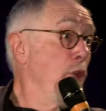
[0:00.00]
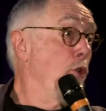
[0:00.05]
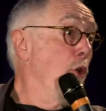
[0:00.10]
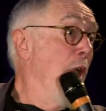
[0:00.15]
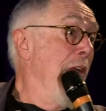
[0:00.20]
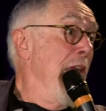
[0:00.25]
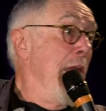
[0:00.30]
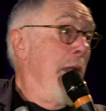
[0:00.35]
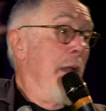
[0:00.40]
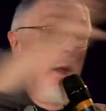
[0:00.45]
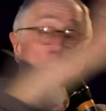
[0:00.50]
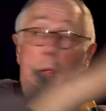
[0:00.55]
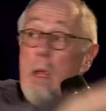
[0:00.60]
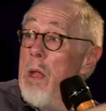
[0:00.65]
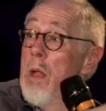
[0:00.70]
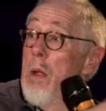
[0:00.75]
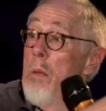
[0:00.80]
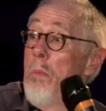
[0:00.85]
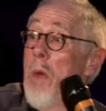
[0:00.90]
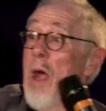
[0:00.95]
great
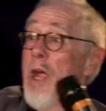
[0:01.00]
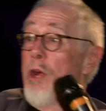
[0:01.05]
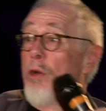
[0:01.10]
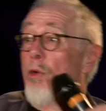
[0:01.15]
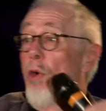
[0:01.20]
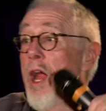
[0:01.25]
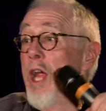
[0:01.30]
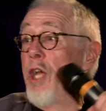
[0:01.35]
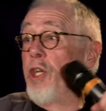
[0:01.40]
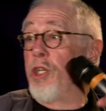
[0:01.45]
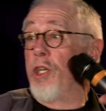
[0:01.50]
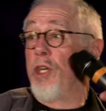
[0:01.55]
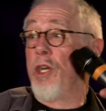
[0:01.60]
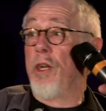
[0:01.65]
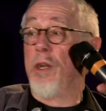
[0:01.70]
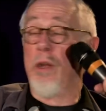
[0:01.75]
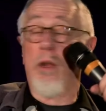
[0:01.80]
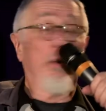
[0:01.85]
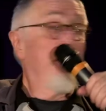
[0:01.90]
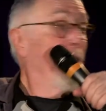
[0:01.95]

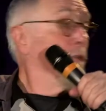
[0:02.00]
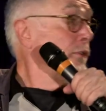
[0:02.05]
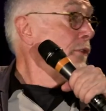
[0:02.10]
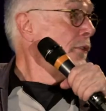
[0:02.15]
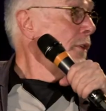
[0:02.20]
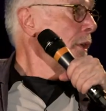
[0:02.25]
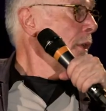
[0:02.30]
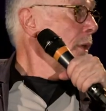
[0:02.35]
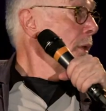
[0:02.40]
migration of